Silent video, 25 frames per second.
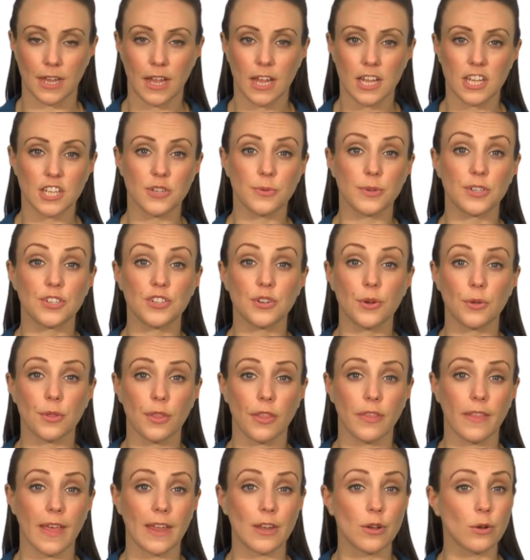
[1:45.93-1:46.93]
to ensure that
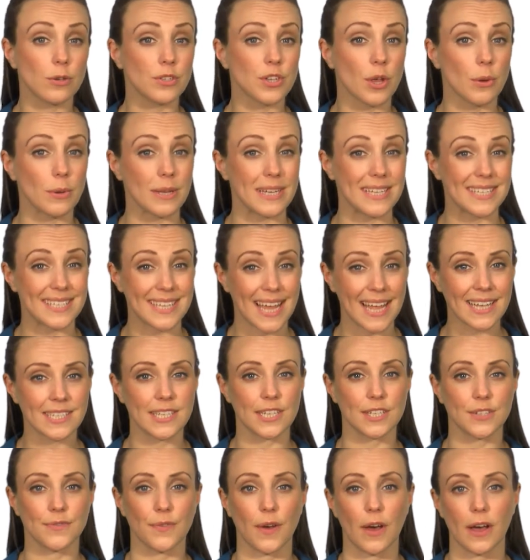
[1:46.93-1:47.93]
they're not only
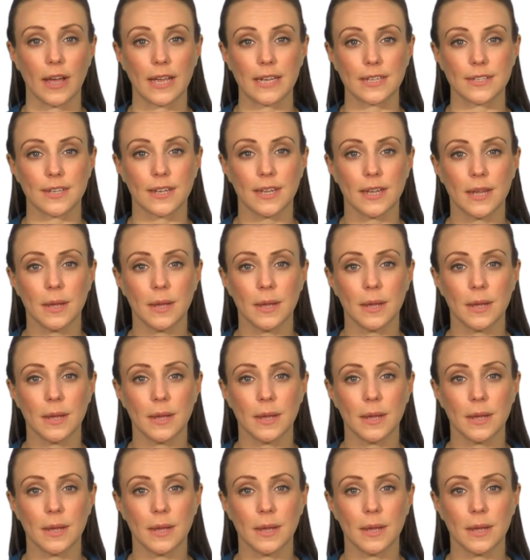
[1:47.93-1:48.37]
satisfied,